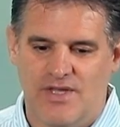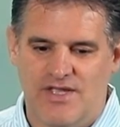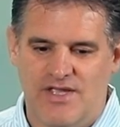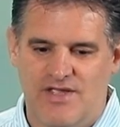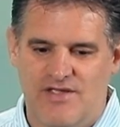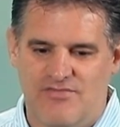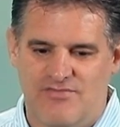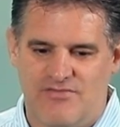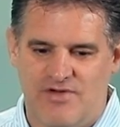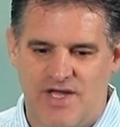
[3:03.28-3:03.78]

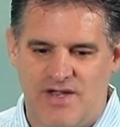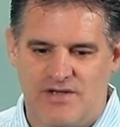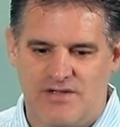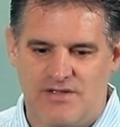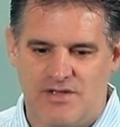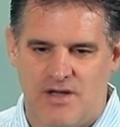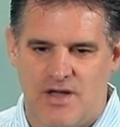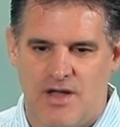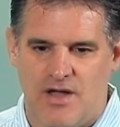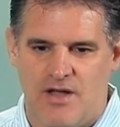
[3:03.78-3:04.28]
effect
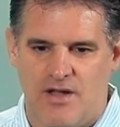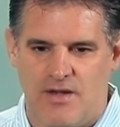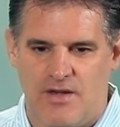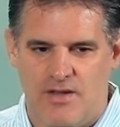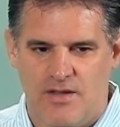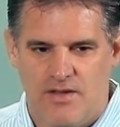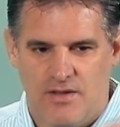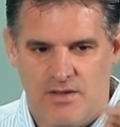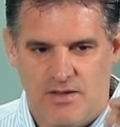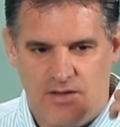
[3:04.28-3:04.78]
on
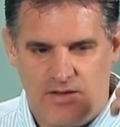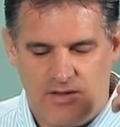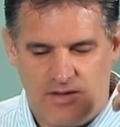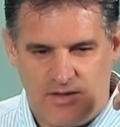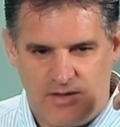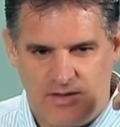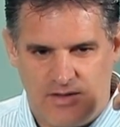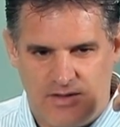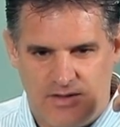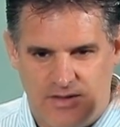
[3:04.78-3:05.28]

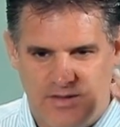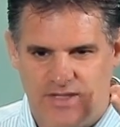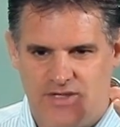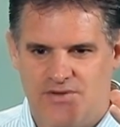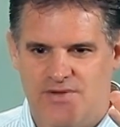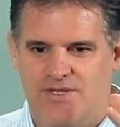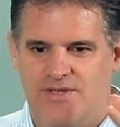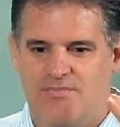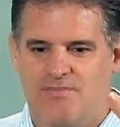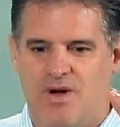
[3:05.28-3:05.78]

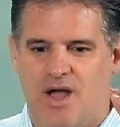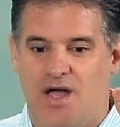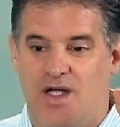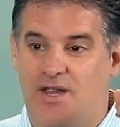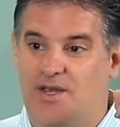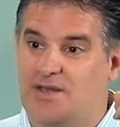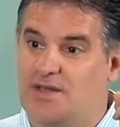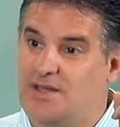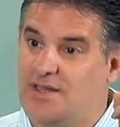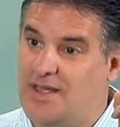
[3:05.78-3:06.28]
clearing the
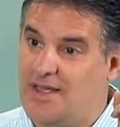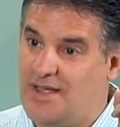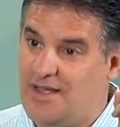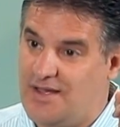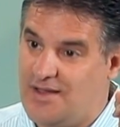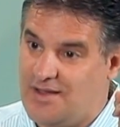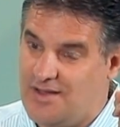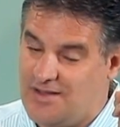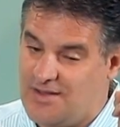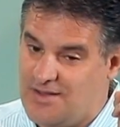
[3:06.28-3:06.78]
mind,
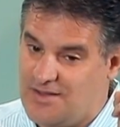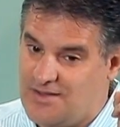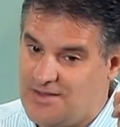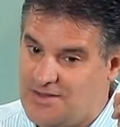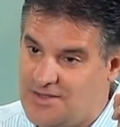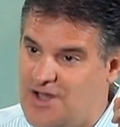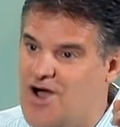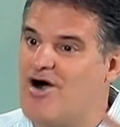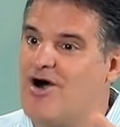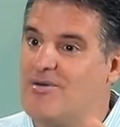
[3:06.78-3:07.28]

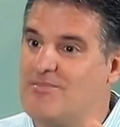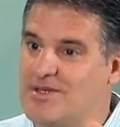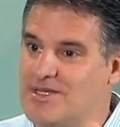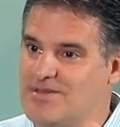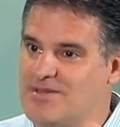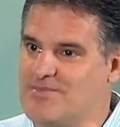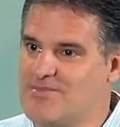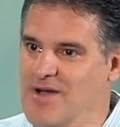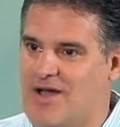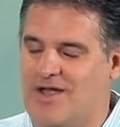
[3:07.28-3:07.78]
calming
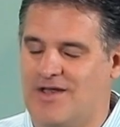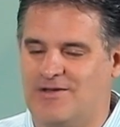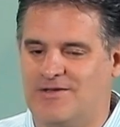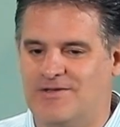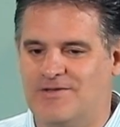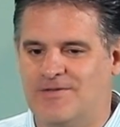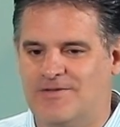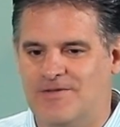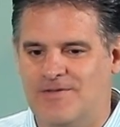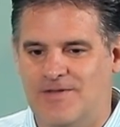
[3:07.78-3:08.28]
the mind,
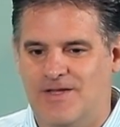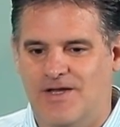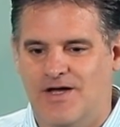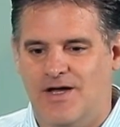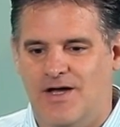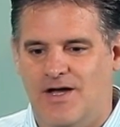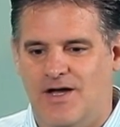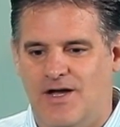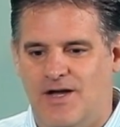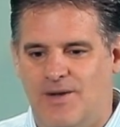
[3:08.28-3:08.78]

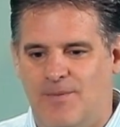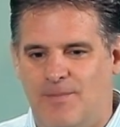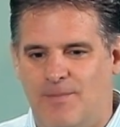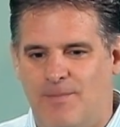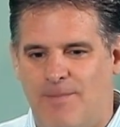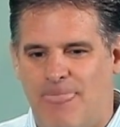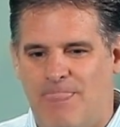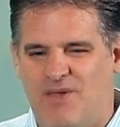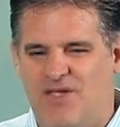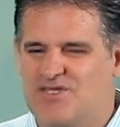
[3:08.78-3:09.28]

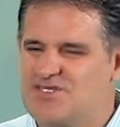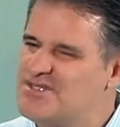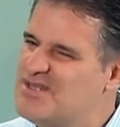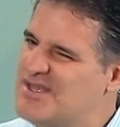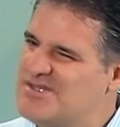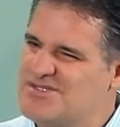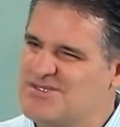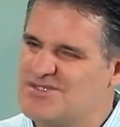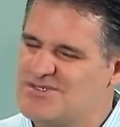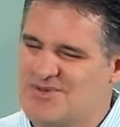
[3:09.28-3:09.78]
it's
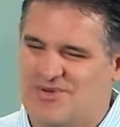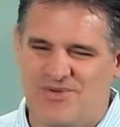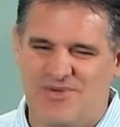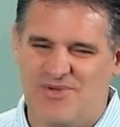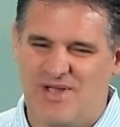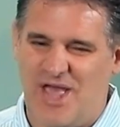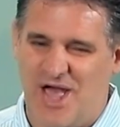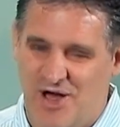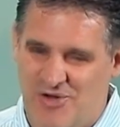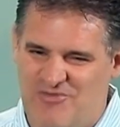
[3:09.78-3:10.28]
not so
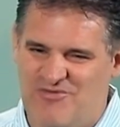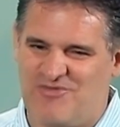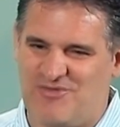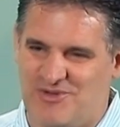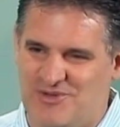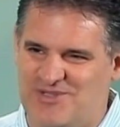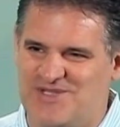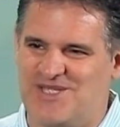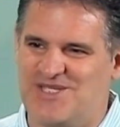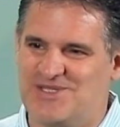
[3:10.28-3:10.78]

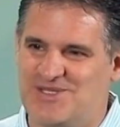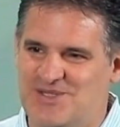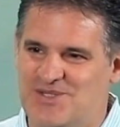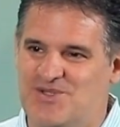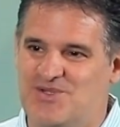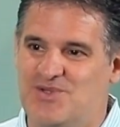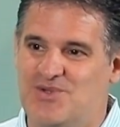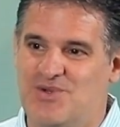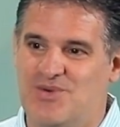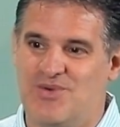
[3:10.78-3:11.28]
helpful and easy to
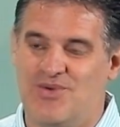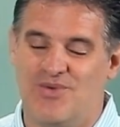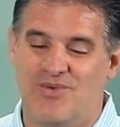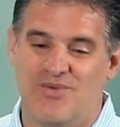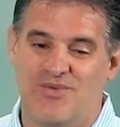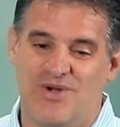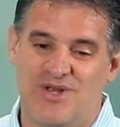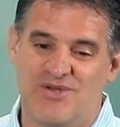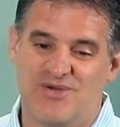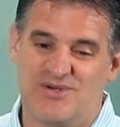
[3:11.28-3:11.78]
do
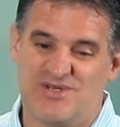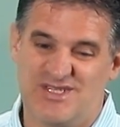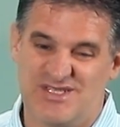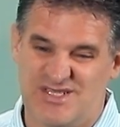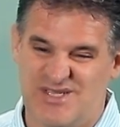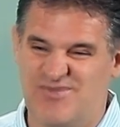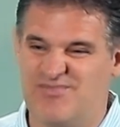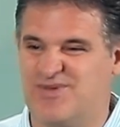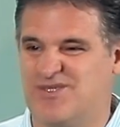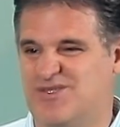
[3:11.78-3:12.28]
when your
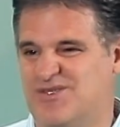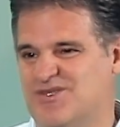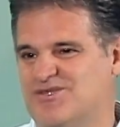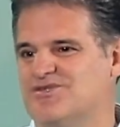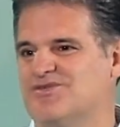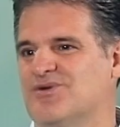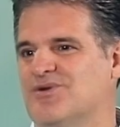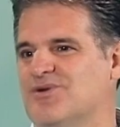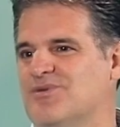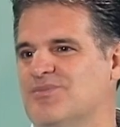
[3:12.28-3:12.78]
sleep is
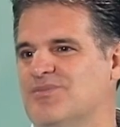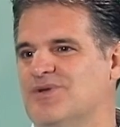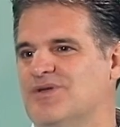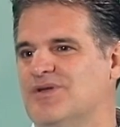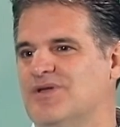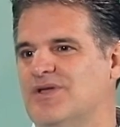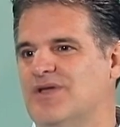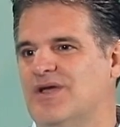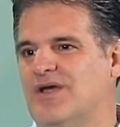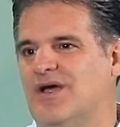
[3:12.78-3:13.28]
disturbed,
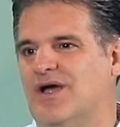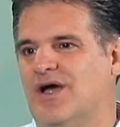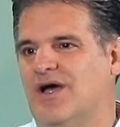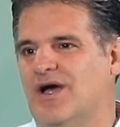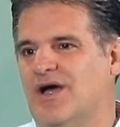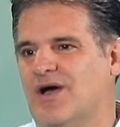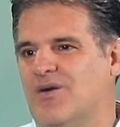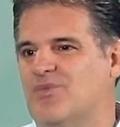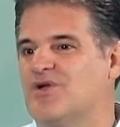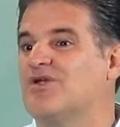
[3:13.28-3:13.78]

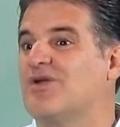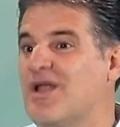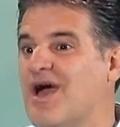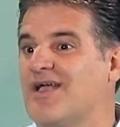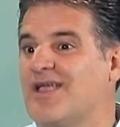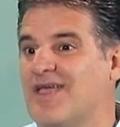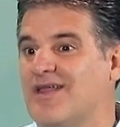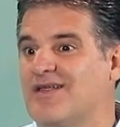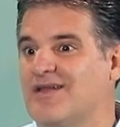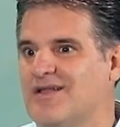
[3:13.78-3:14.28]
when you're
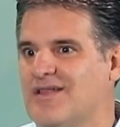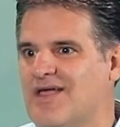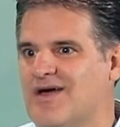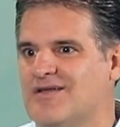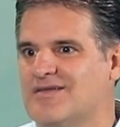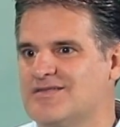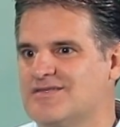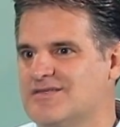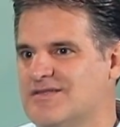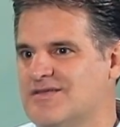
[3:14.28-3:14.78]
not getting a lot
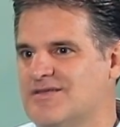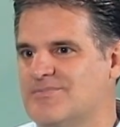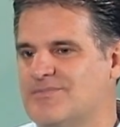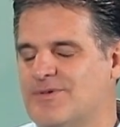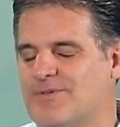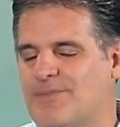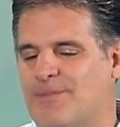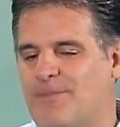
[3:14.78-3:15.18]
of sleep.